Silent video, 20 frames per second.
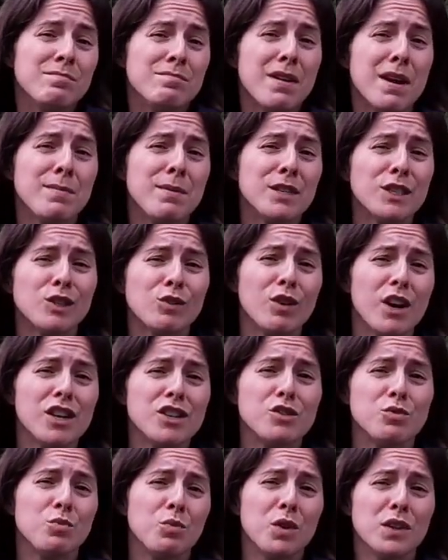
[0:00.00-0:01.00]
maybe
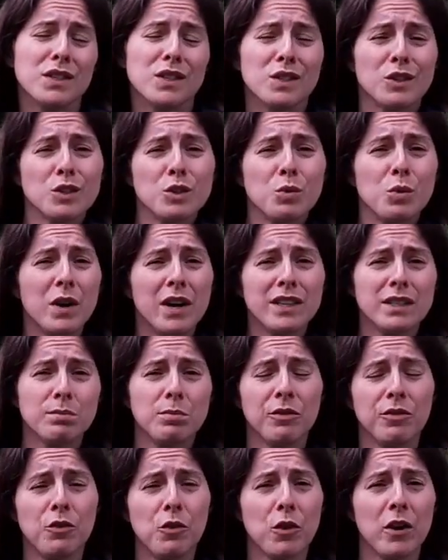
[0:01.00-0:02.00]
stretch once or twice
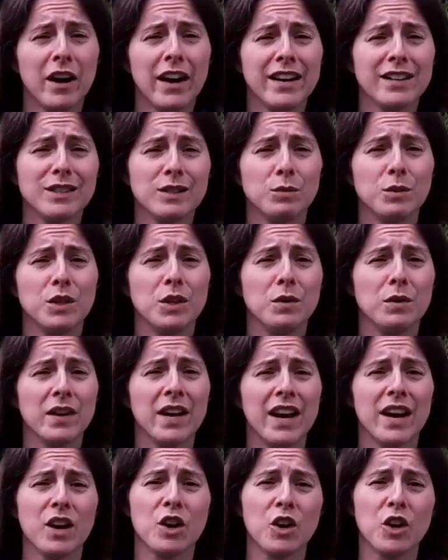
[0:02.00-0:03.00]
beforehand so we don't
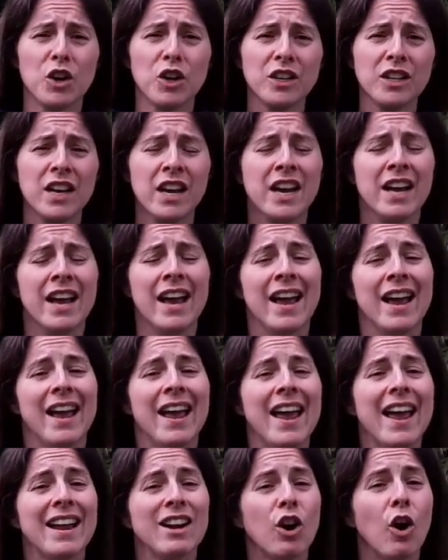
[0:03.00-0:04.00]
get hurt.
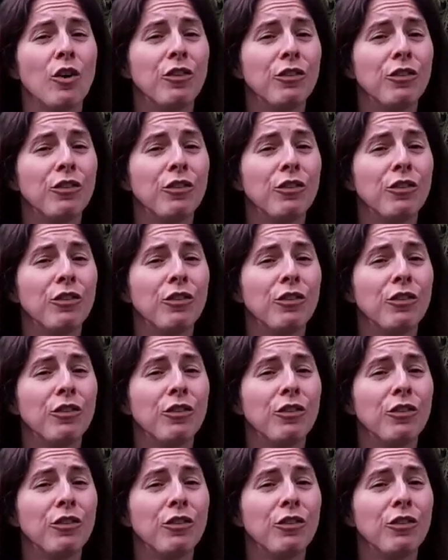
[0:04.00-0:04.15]
And a